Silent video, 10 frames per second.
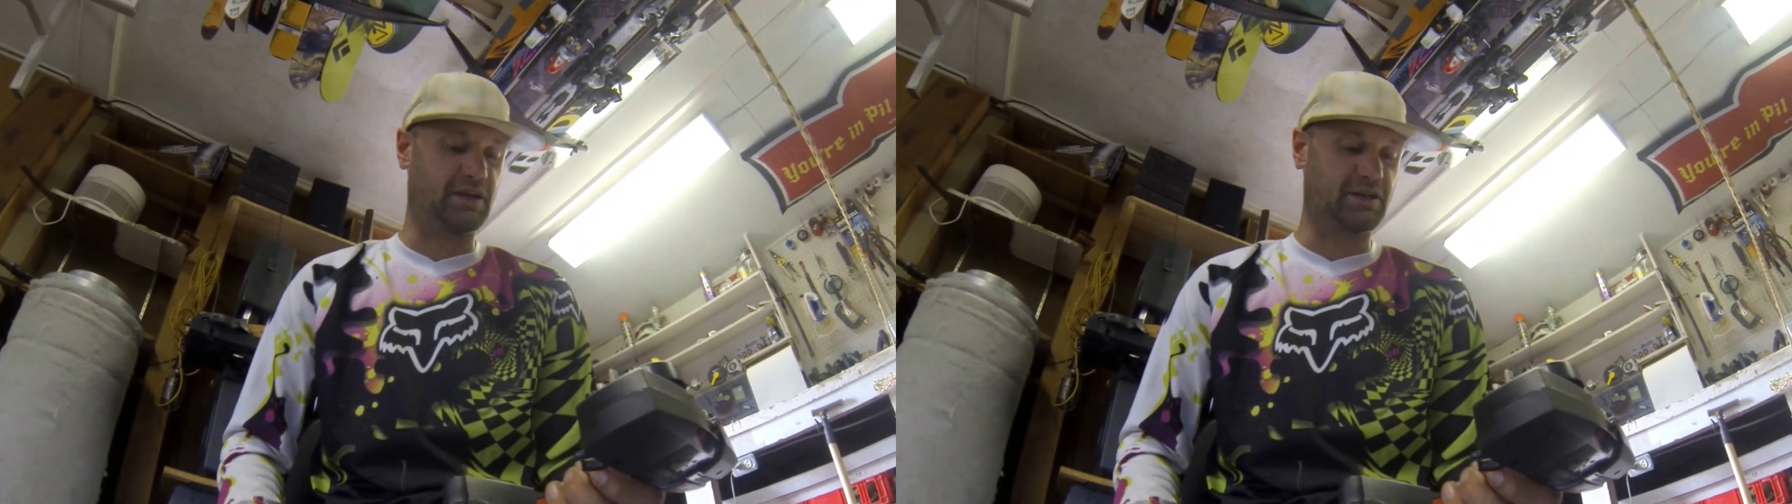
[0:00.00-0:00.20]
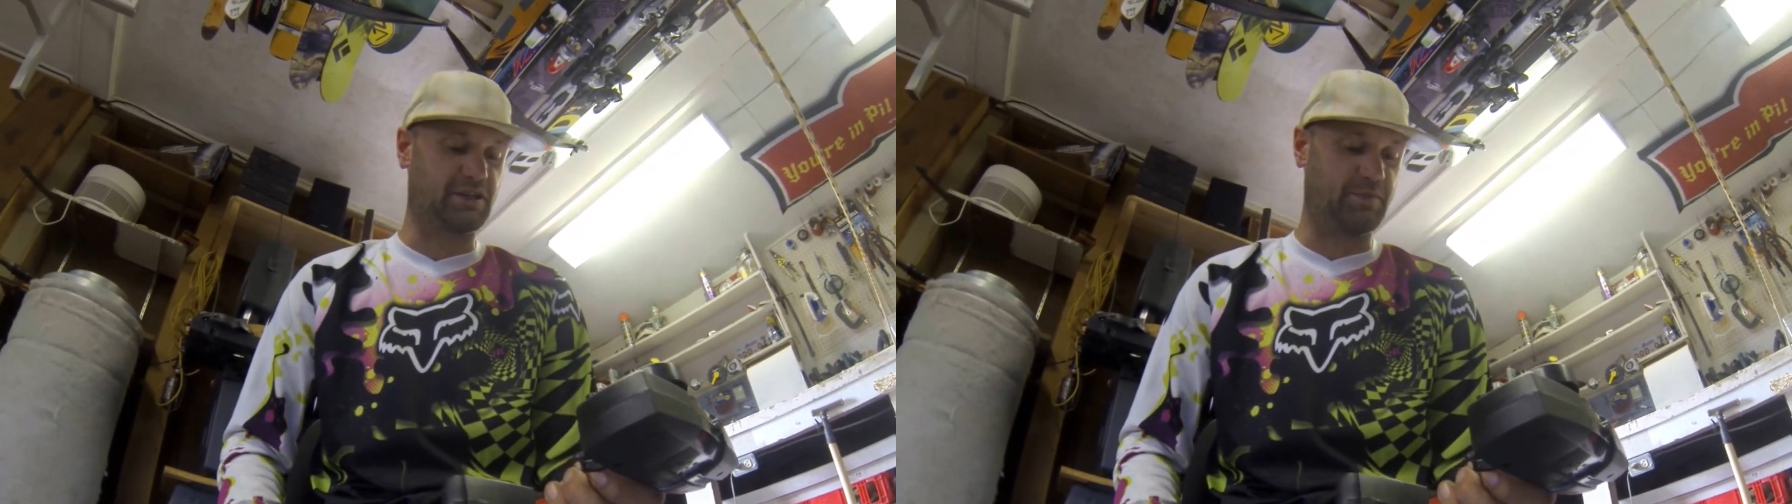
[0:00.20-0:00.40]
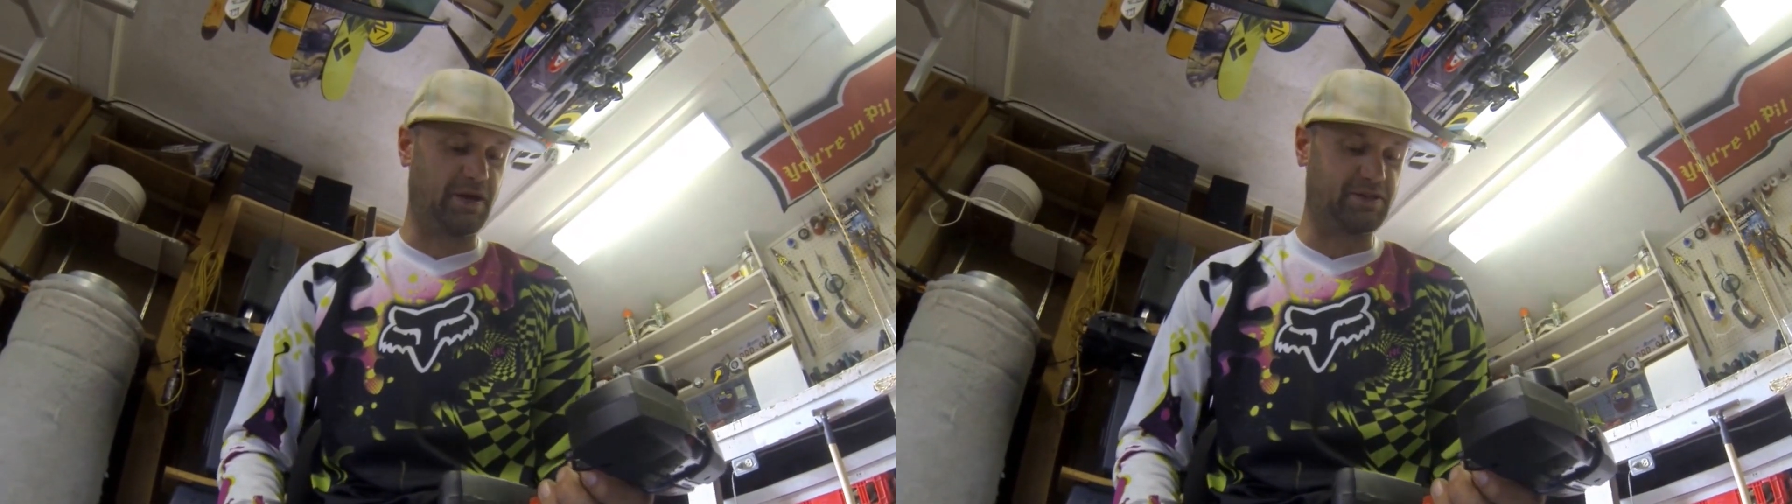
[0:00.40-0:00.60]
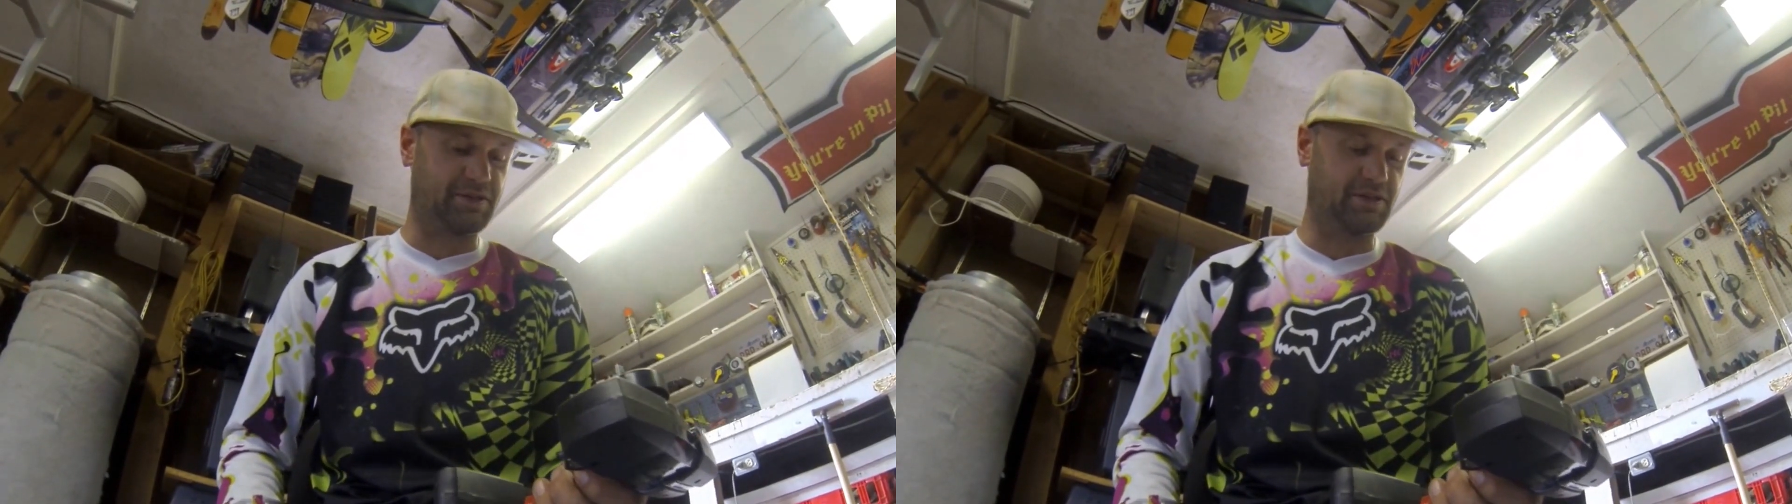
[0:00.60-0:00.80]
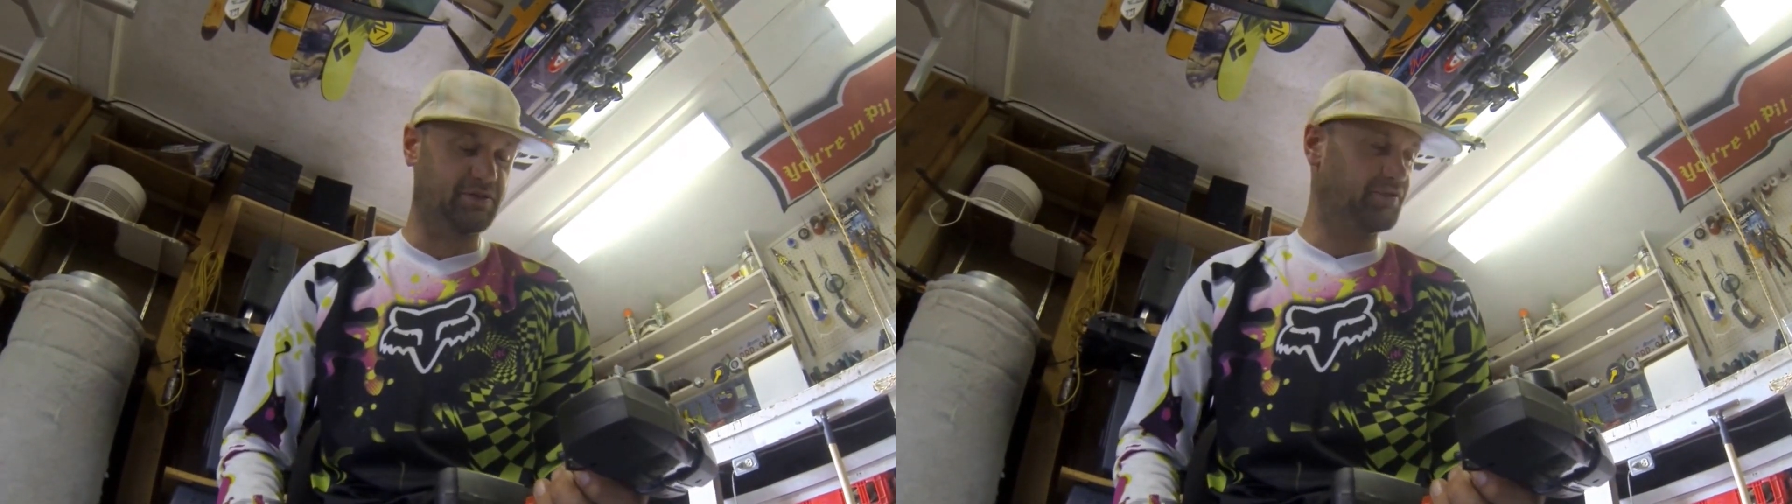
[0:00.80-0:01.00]

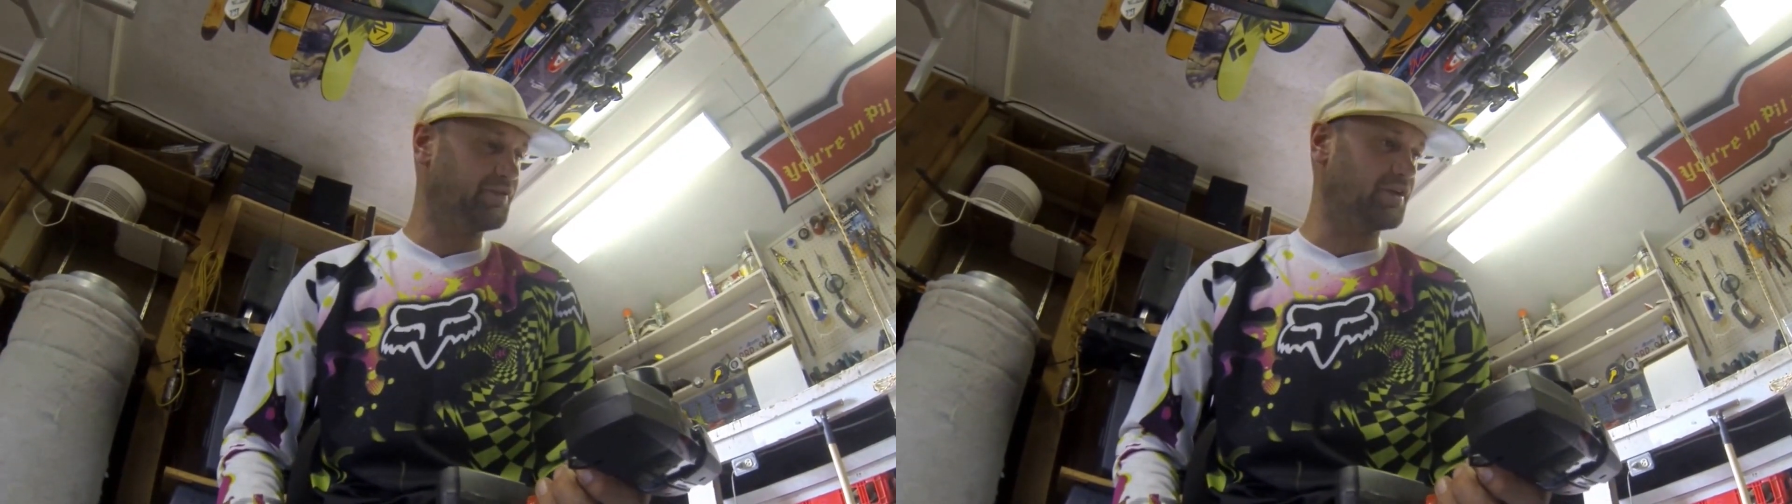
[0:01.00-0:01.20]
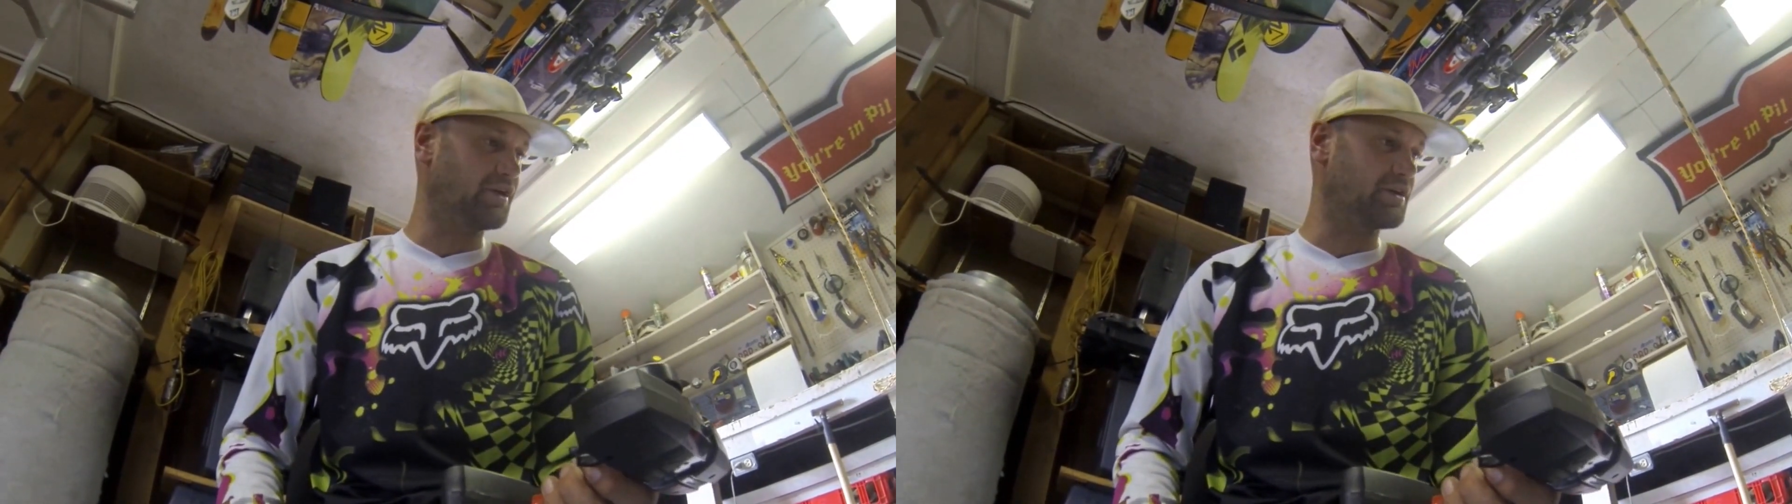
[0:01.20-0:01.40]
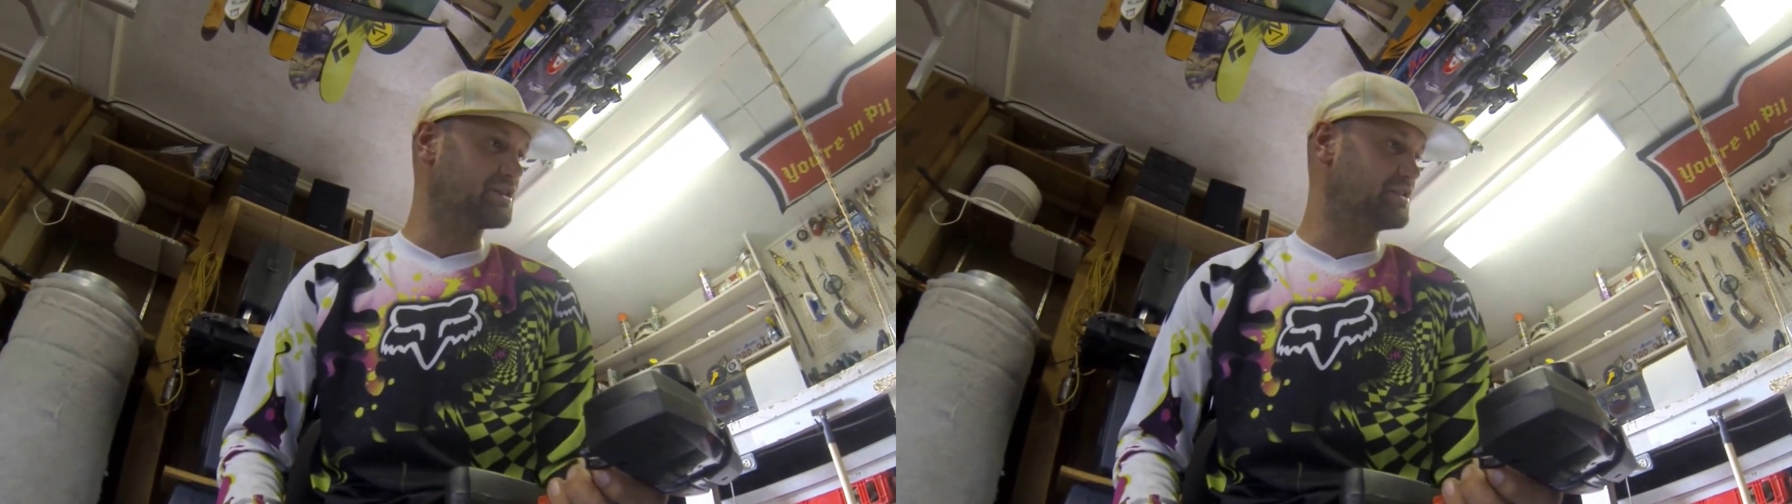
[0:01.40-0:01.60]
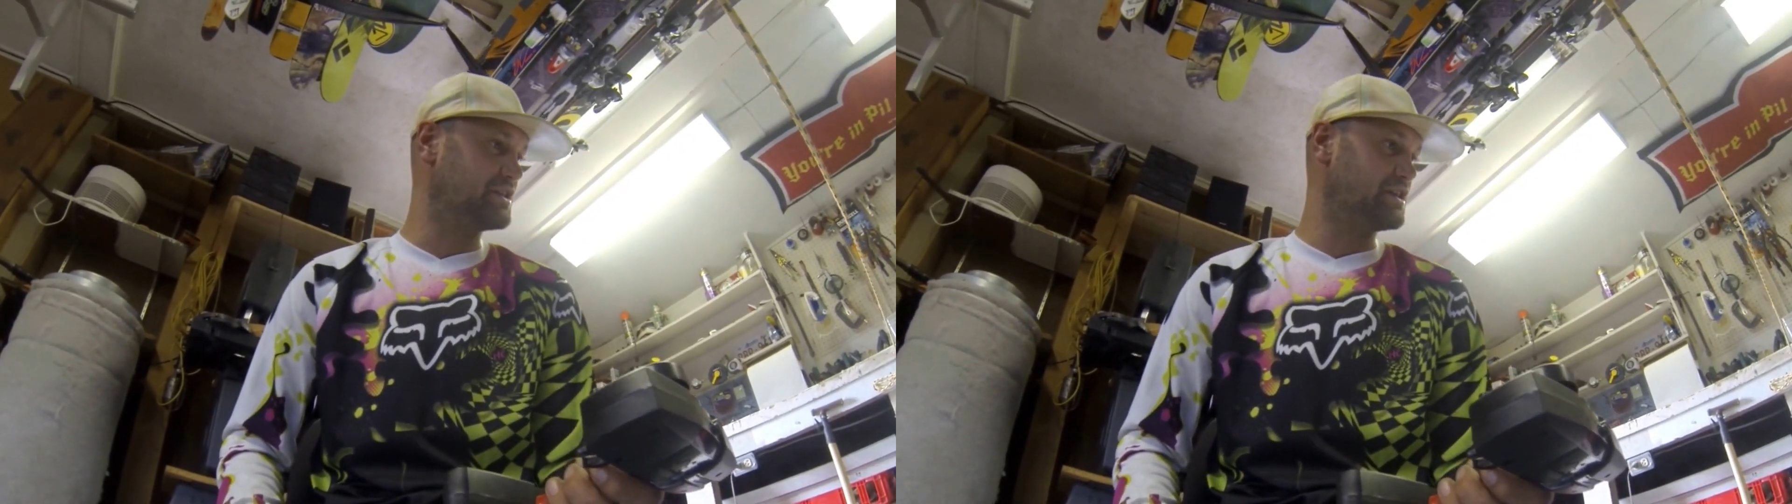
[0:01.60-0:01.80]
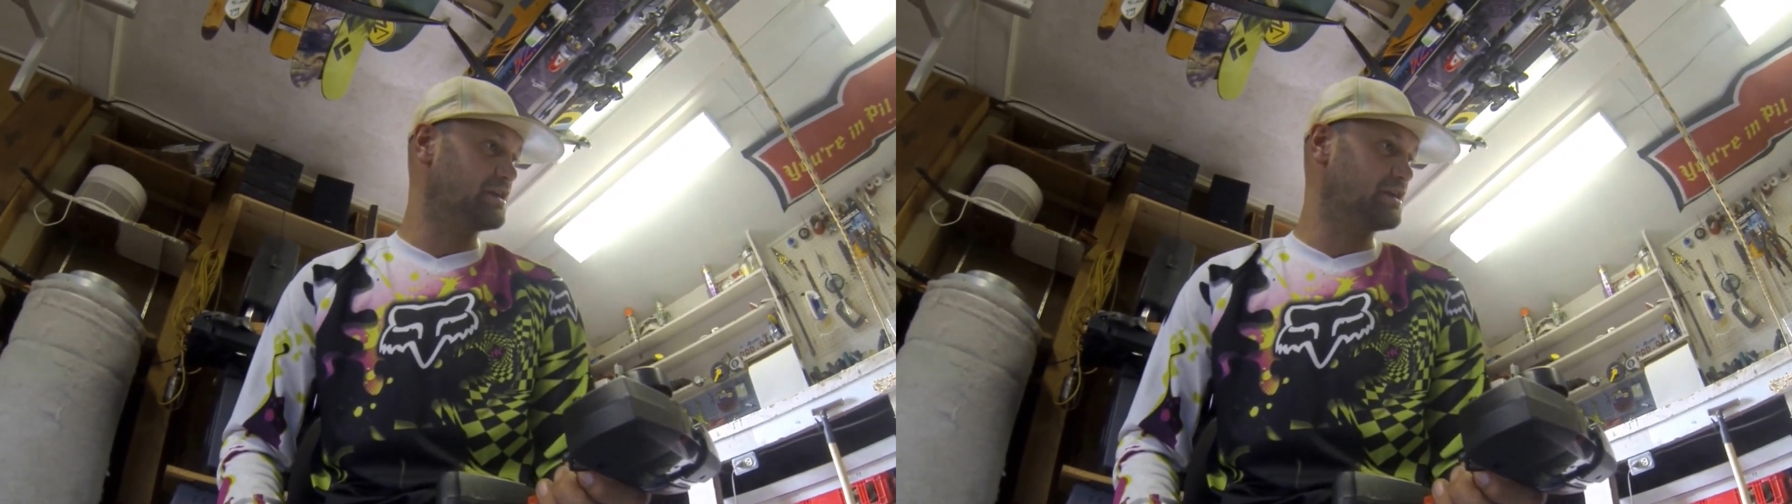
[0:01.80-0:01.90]
inexpensive RC,